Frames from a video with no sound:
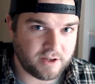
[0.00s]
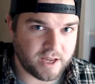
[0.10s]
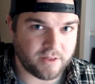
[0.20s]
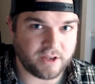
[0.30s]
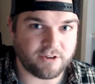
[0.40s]

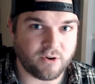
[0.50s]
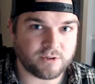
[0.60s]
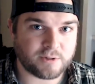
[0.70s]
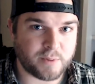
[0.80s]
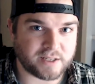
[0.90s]
and they don't
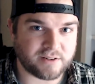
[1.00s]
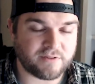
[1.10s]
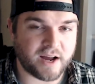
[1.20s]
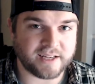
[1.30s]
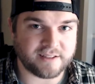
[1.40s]

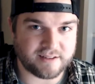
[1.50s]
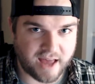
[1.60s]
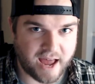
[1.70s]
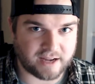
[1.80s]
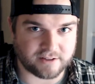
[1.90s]
specify
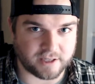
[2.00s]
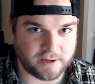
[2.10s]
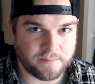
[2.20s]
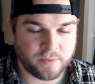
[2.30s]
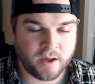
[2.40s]
exactly,